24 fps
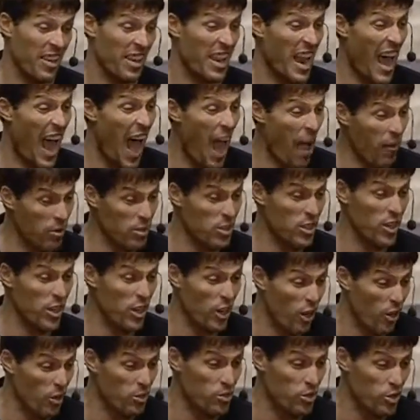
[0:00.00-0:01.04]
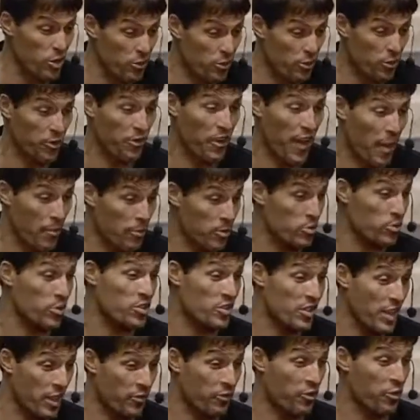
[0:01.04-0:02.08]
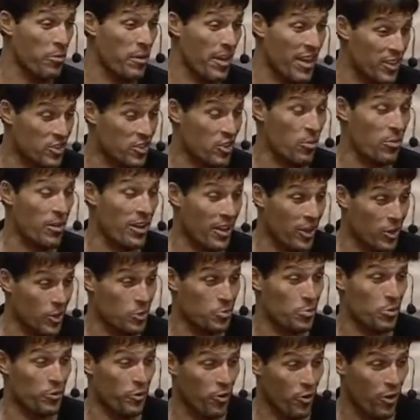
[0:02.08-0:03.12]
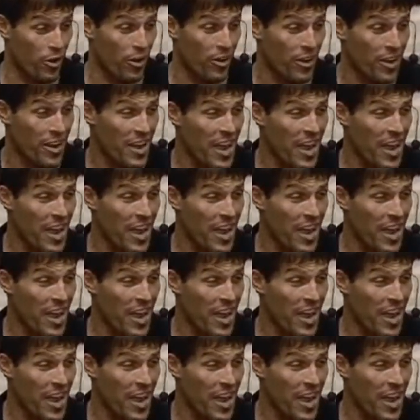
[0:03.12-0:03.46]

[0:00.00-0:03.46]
and I was going to go do for families what was done for me so many years before.